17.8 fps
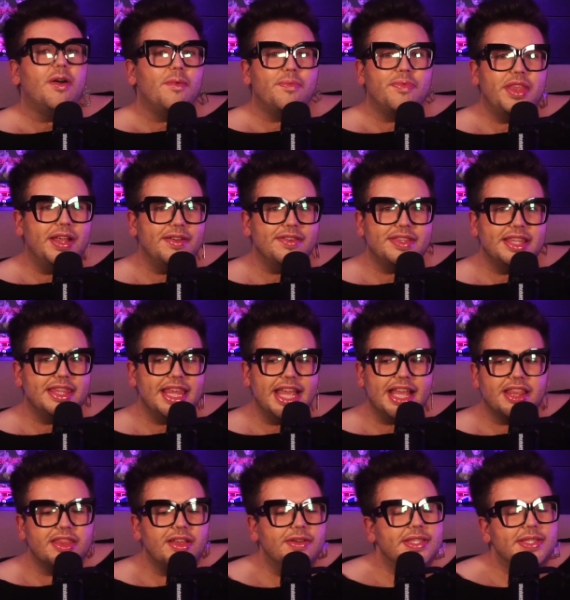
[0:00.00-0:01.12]
here's the thing
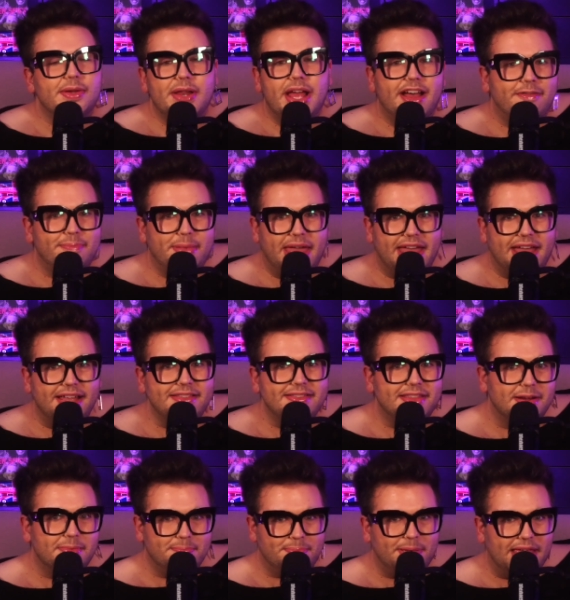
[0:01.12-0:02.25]
those don't have pans
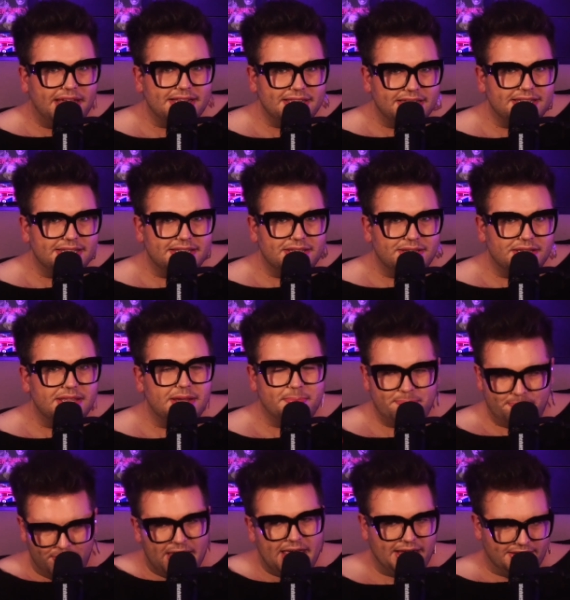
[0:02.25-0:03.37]
they're baked into they're
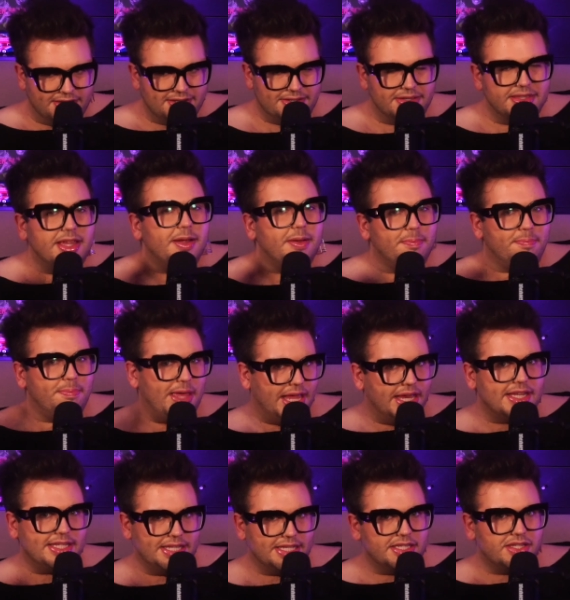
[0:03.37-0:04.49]
baked they're
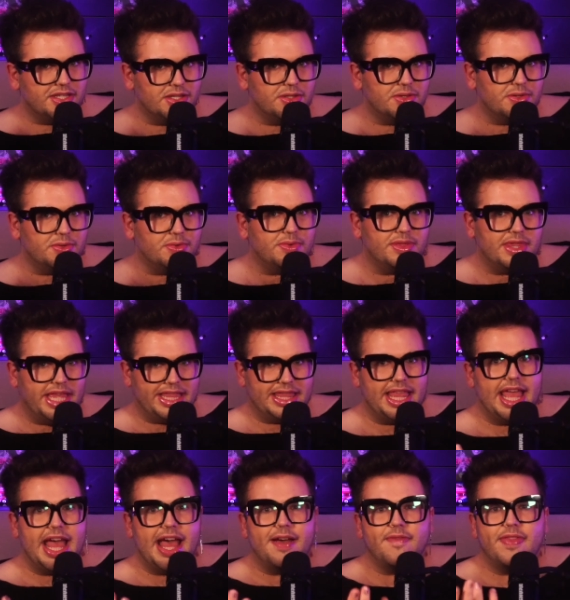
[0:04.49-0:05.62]
baked into like they
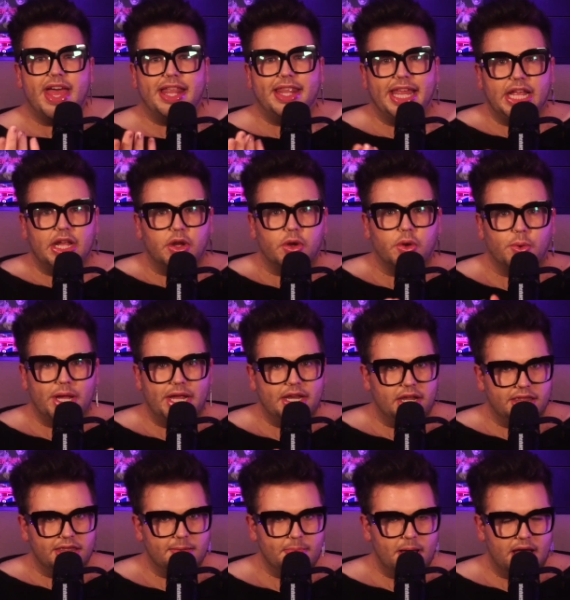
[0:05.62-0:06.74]
have that like grid
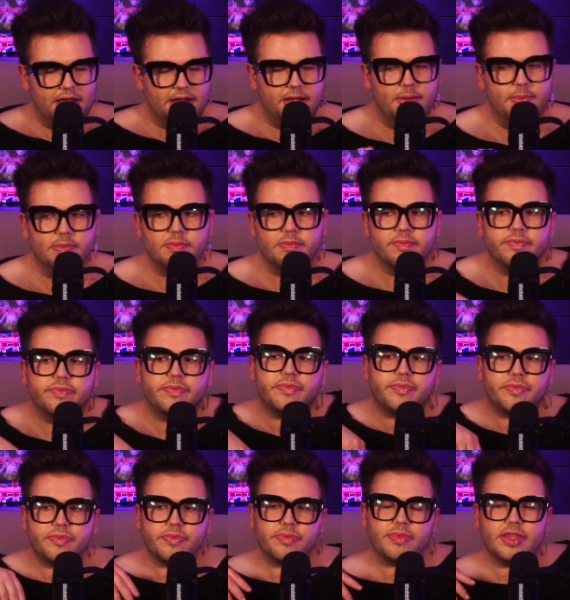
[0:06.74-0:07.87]
on the bottom
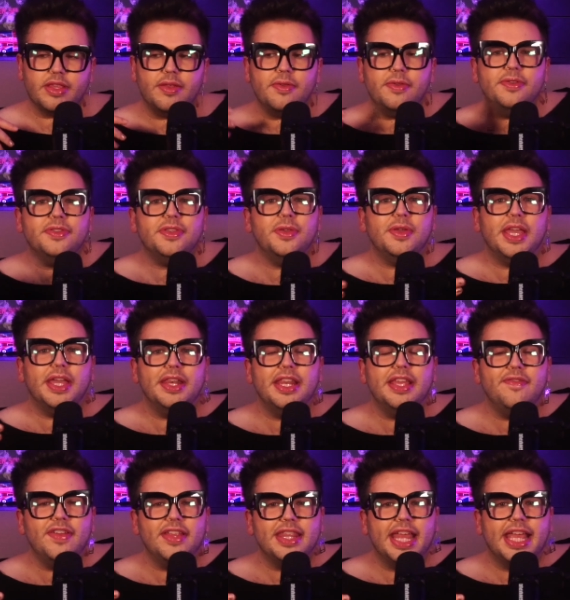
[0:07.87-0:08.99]
so you can
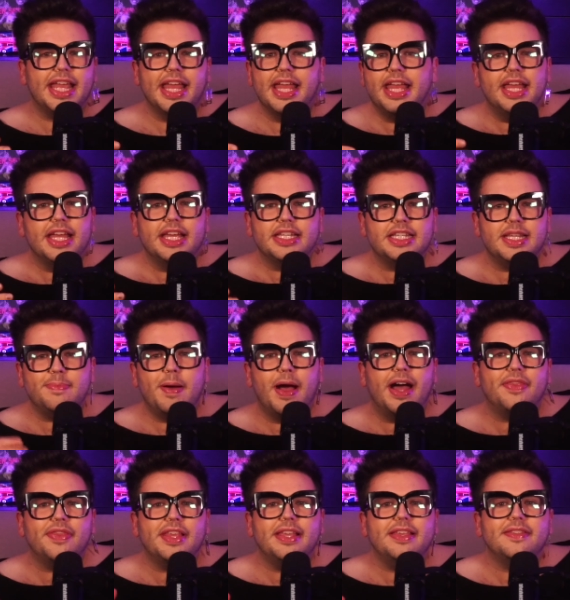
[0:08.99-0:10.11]
even like depot
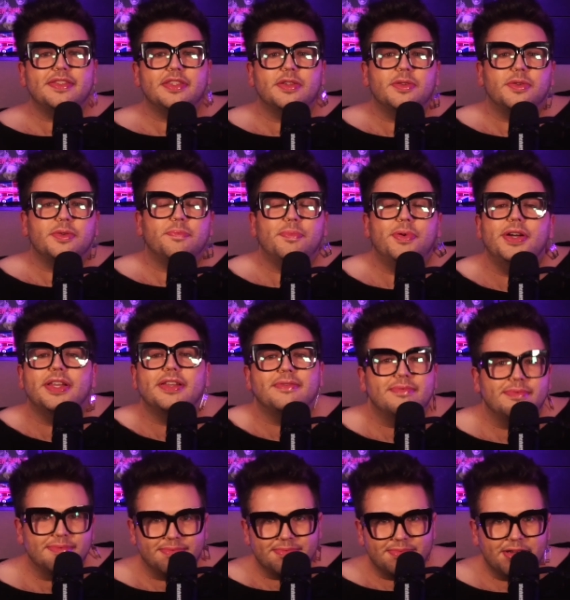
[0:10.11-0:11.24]
these to put
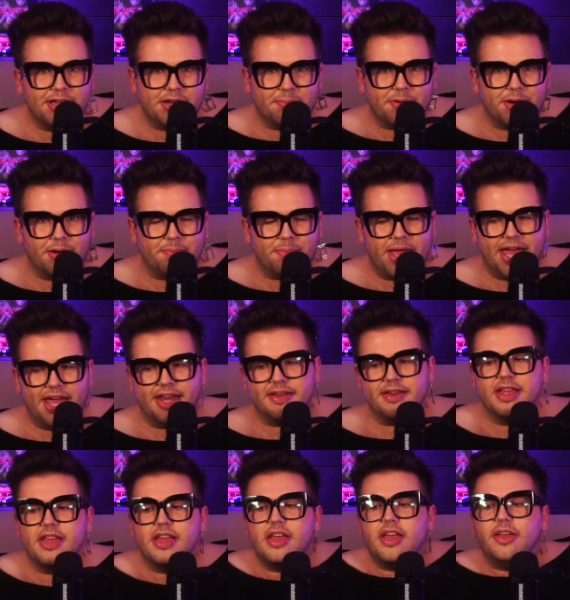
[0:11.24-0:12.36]
in a pro pan.
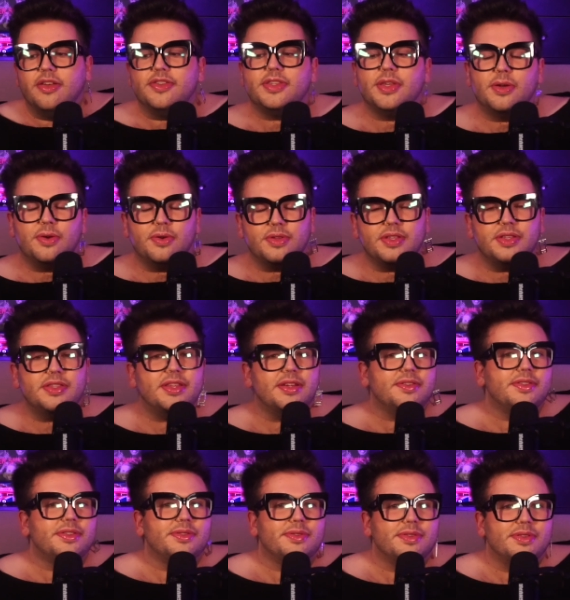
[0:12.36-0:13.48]
So
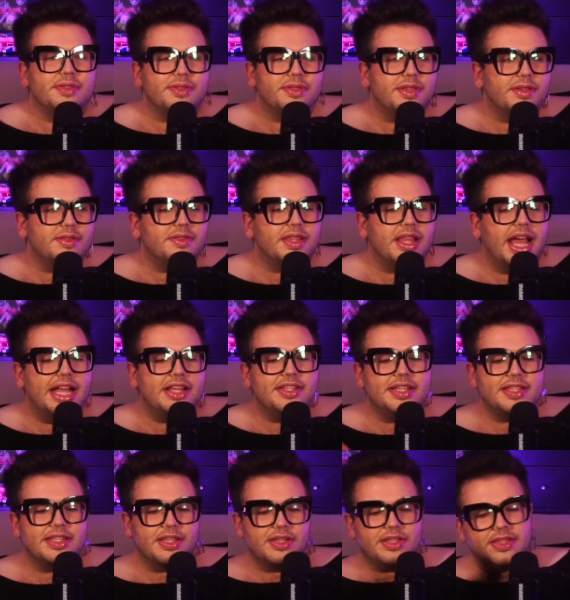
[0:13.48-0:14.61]
there's there's I
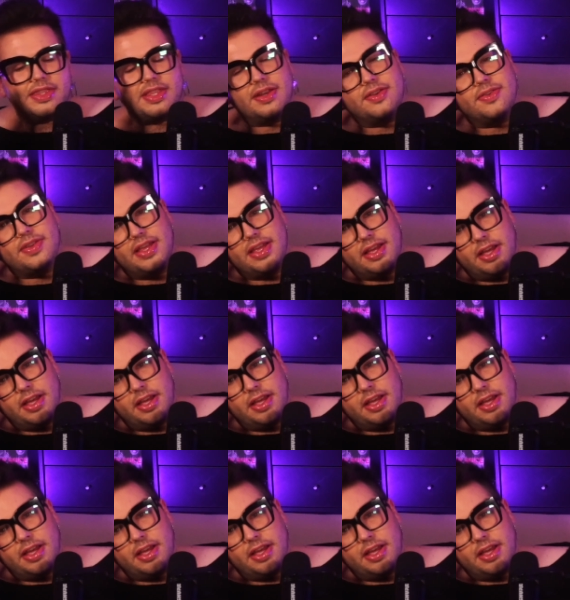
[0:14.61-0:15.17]
just you, there's a